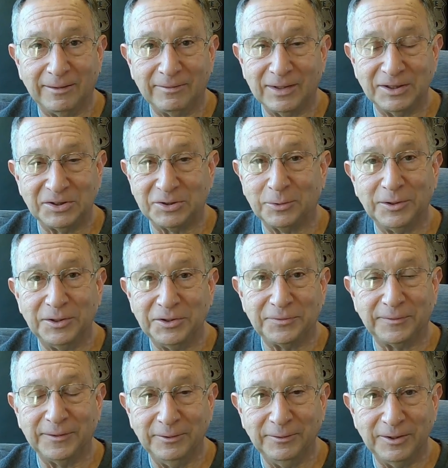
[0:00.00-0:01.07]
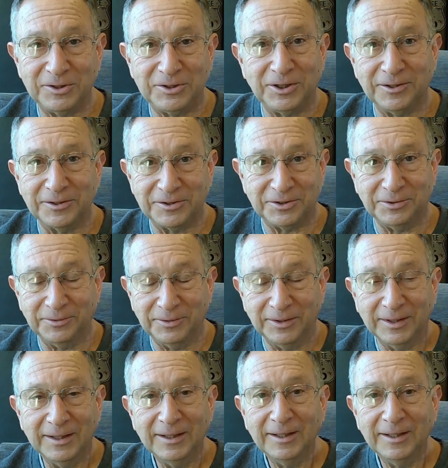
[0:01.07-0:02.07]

I've got stories for you to share soon.